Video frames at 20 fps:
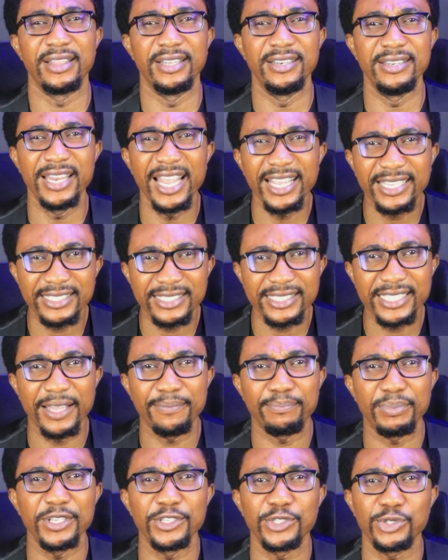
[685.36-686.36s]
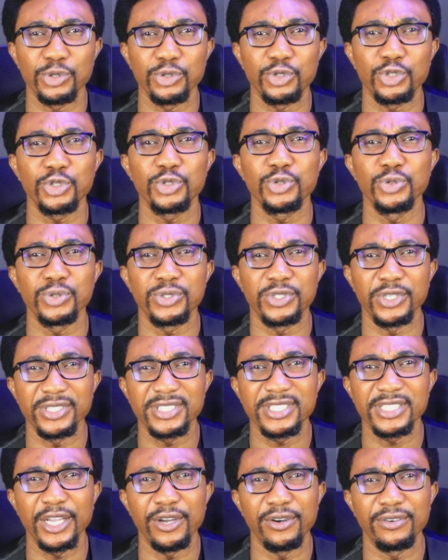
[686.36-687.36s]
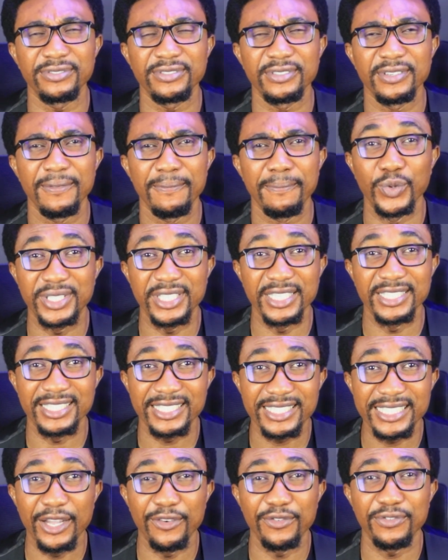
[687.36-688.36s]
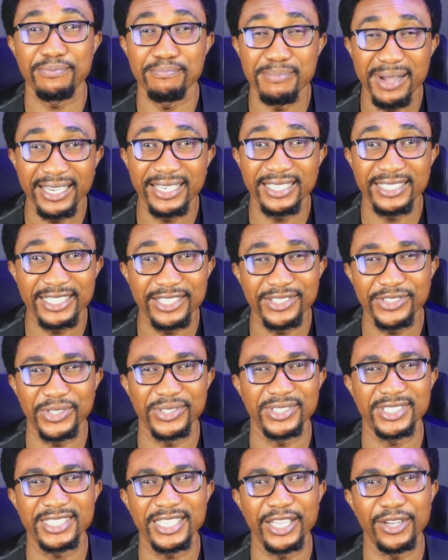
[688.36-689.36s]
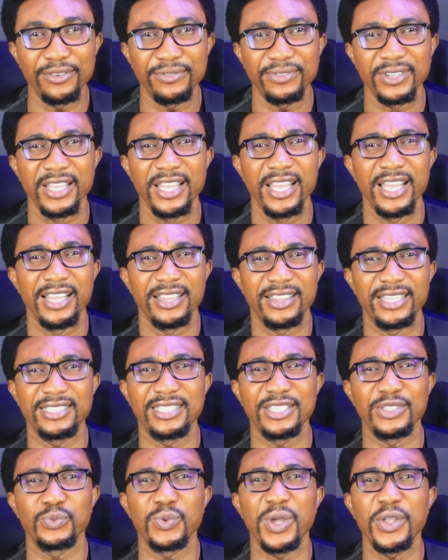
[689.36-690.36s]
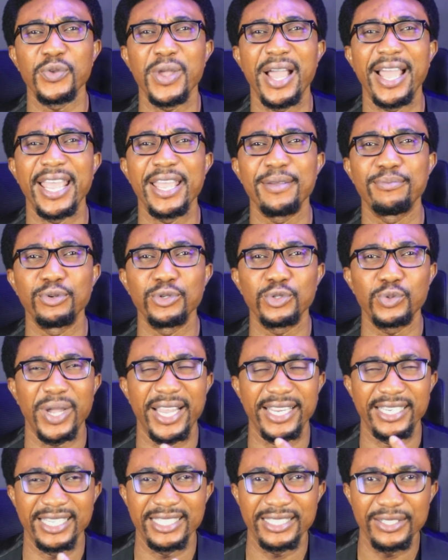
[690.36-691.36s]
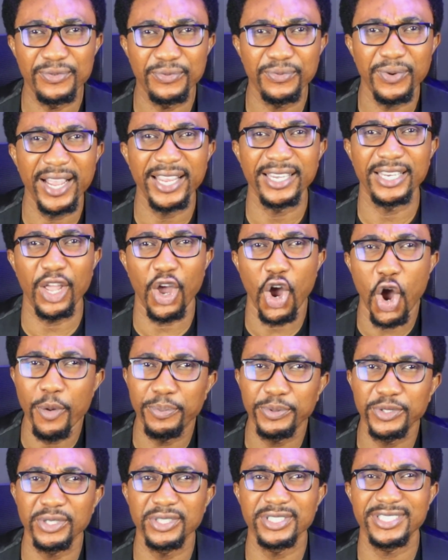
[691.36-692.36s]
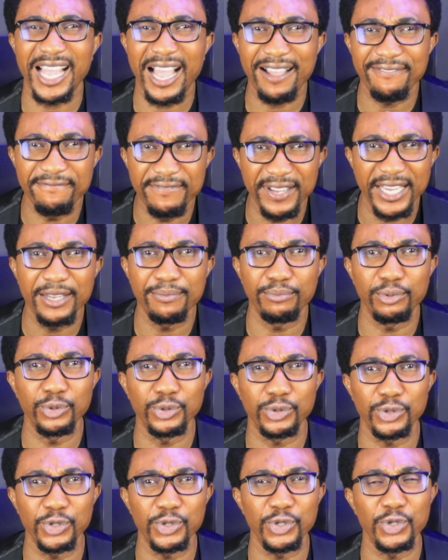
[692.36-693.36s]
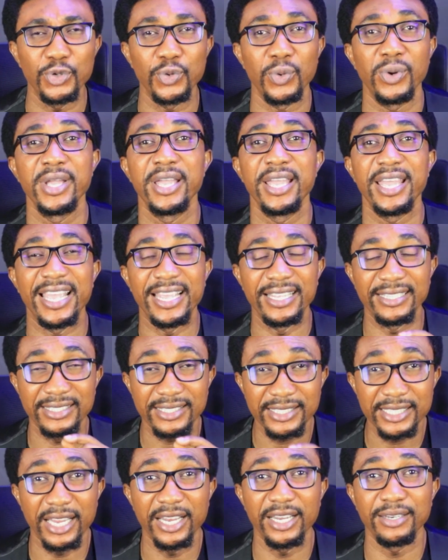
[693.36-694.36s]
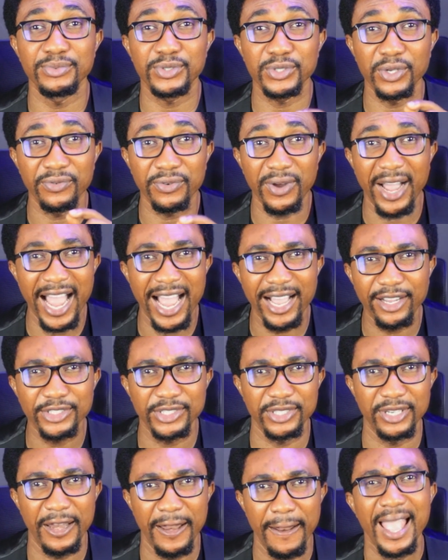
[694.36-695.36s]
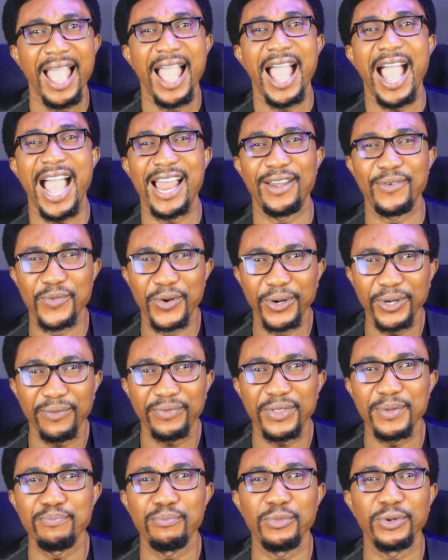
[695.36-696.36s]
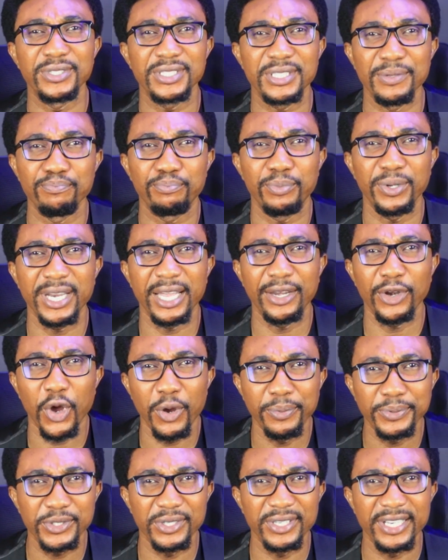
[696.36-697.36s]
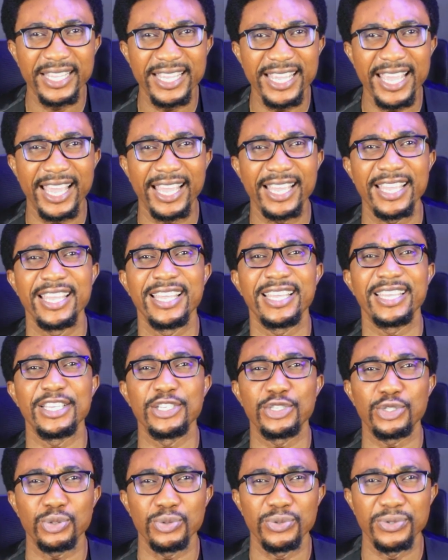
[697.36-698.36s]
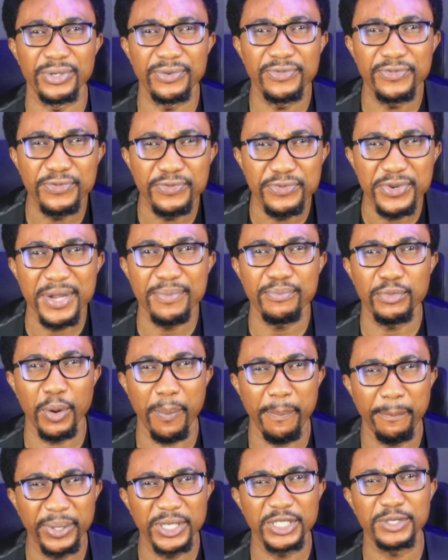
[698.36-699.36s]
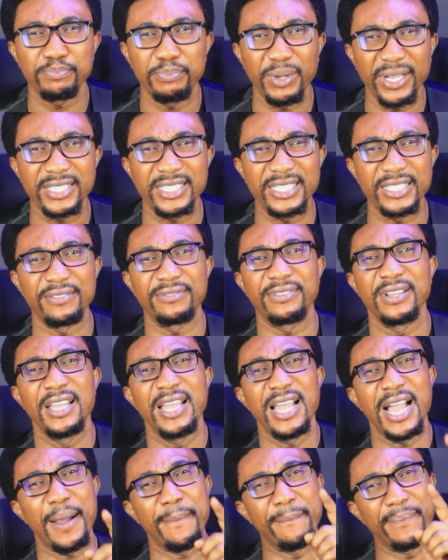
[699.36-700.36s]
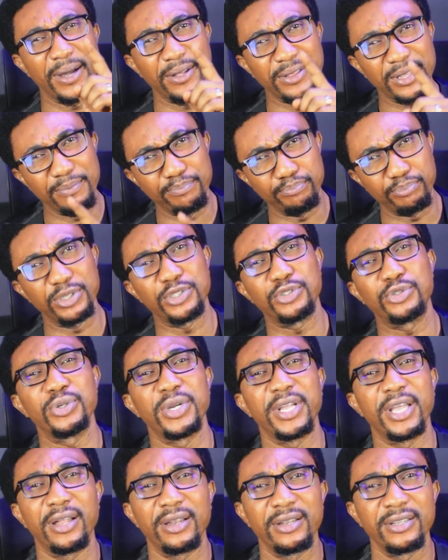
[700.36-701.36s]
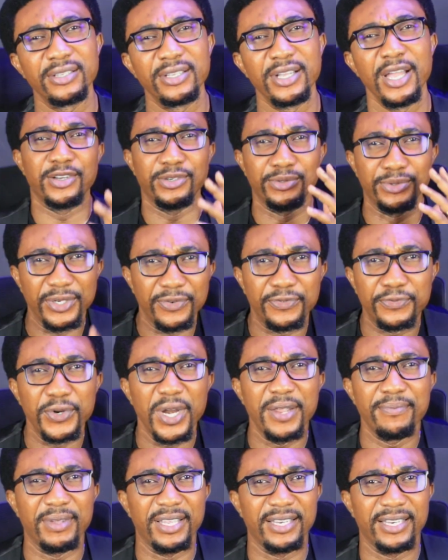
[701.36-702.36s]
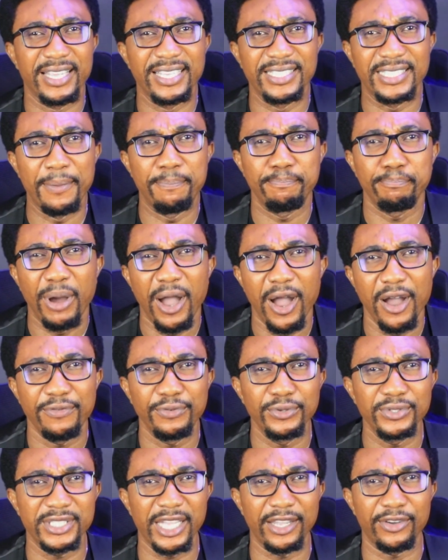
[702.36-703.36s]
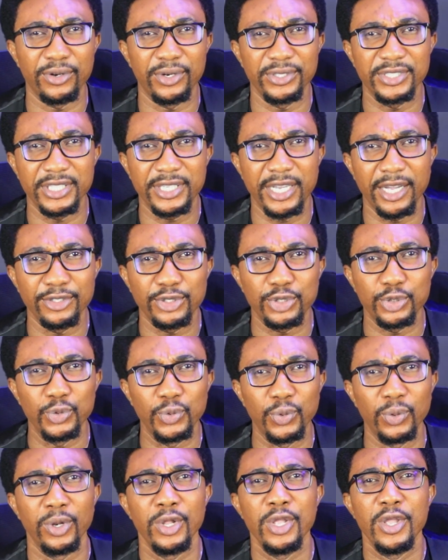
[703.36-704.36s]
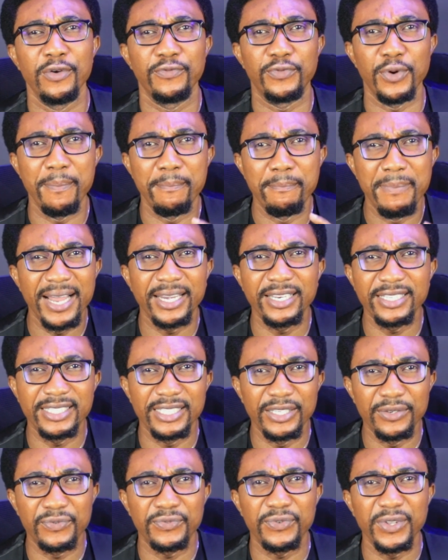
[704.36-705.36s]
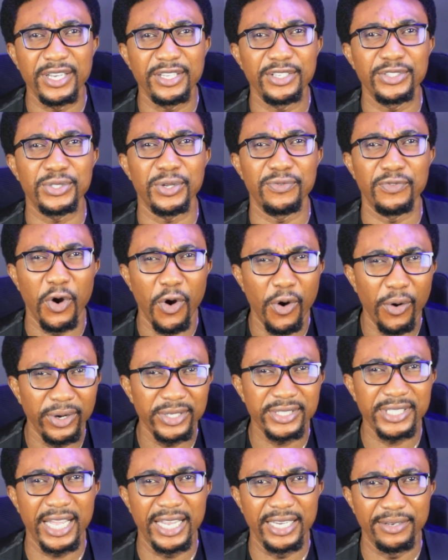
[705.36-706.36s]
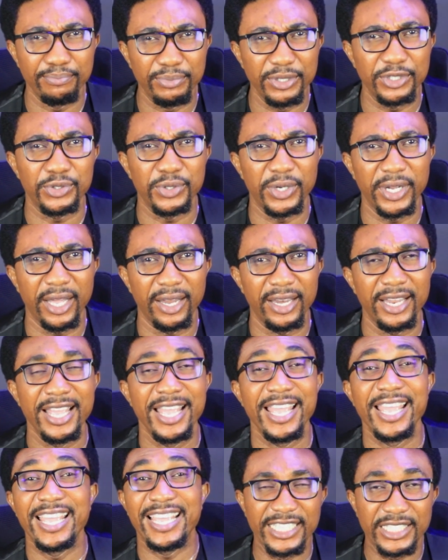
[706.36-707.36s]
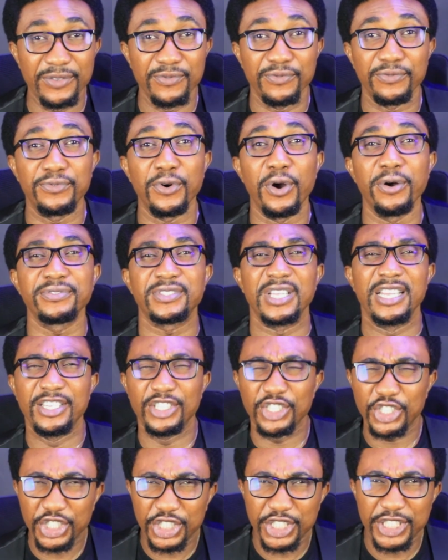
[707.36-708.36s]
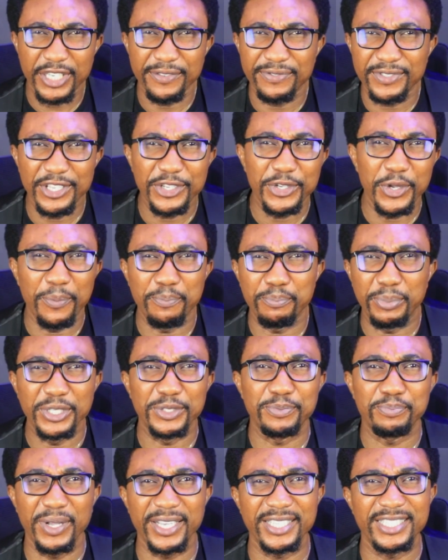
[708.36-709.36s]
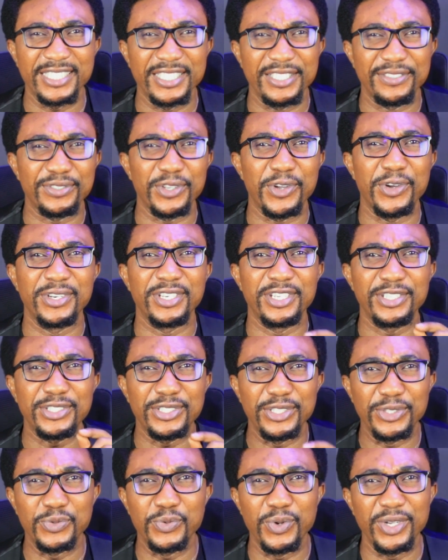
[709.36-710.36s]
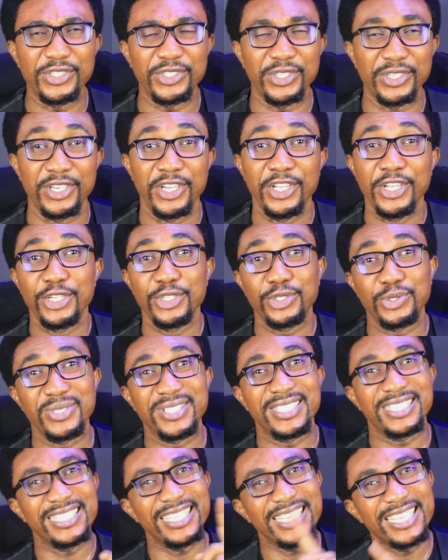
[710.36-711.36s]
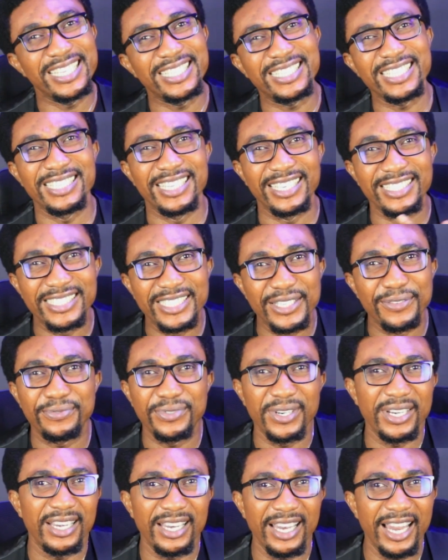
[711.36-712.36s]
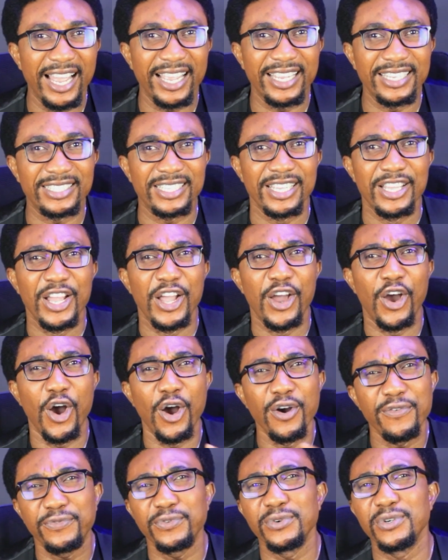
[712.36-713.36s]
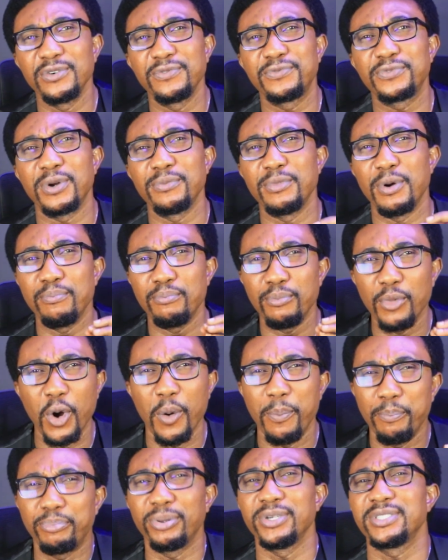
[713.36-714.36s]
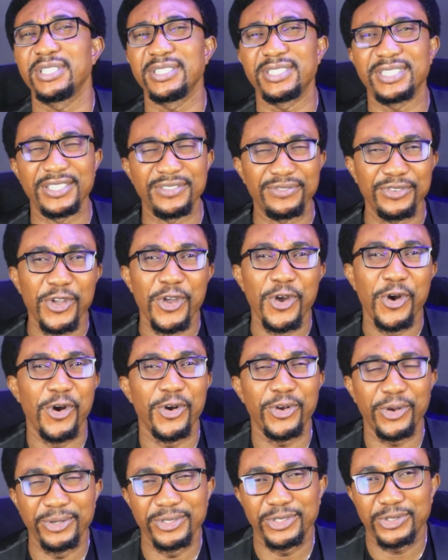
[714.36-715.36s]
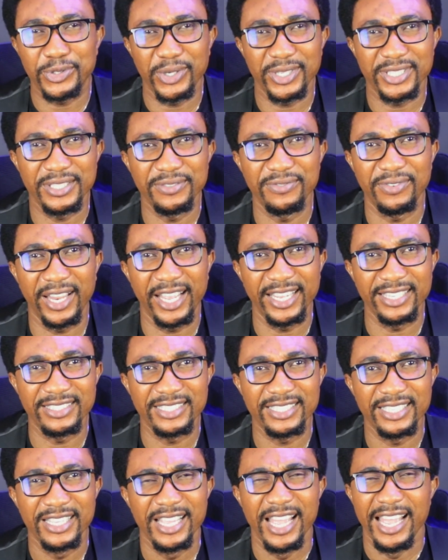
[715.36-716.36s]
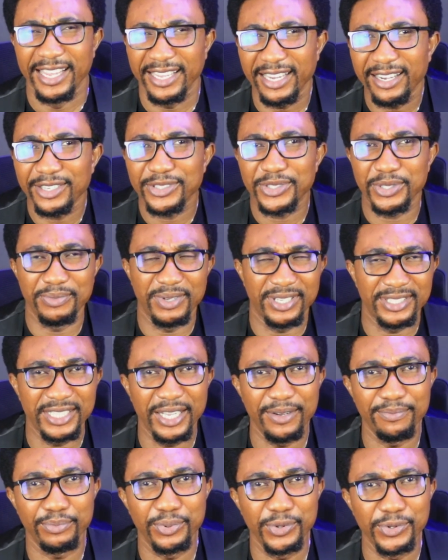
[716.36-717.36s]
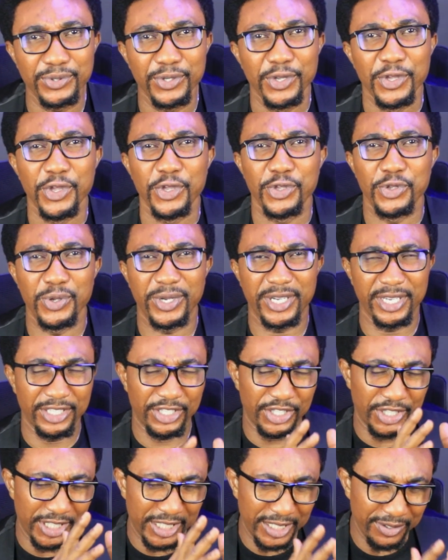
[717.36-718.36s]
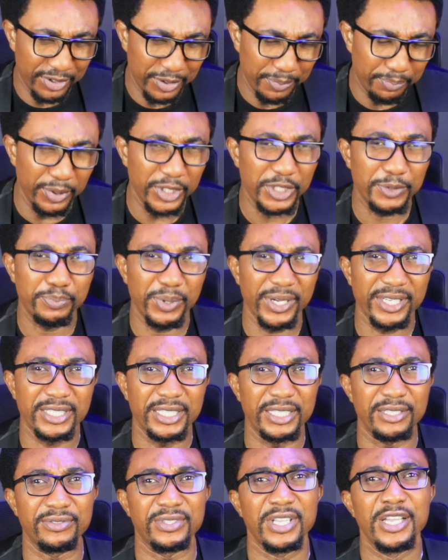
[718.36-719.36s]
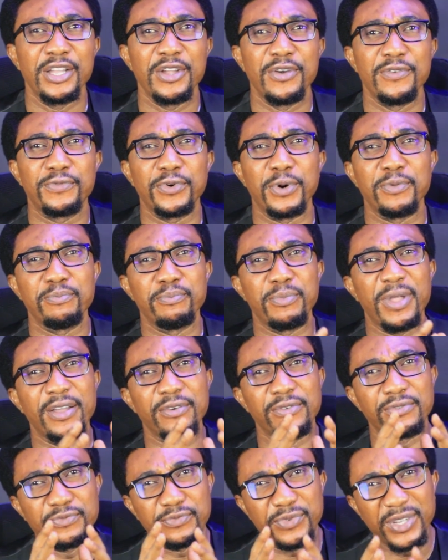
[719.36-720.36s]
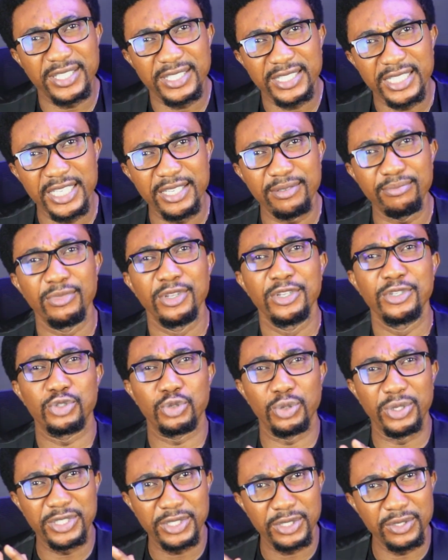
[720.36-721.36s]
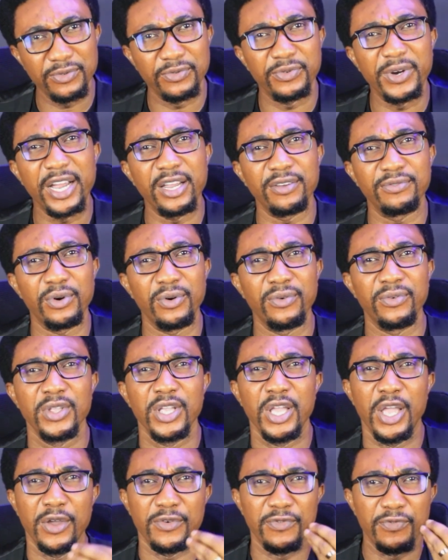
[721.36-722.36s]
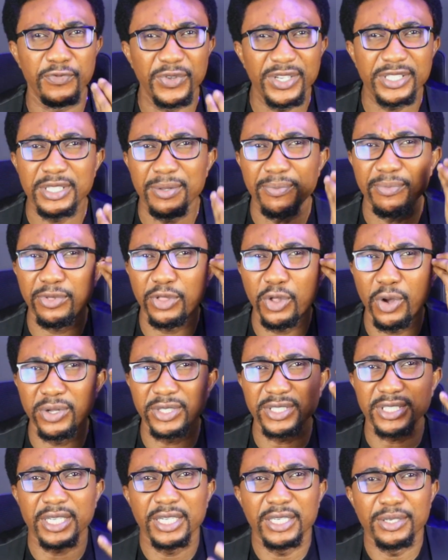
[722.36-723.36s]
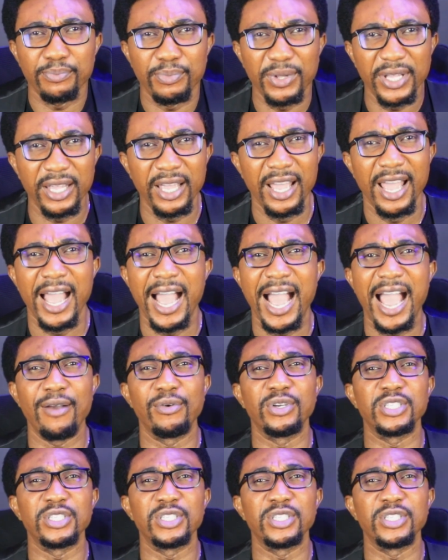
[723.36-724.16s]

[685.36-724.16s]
The next step is to choose yourself, which is self-managing yourself. This is where you are able to identify the options available to you in terms of action. And one of the most important options here is to reframe your perspective about the betrayal. Reframing is a powerful psychological tool for managing the feelings of hurt and betrayal. It involves shifting your perspectives on the situation to see it in a different light, often from a more positive or constructive light. Here are some examples. You can shift perspectives from a victim to a survivor. Victim thoughts can be, I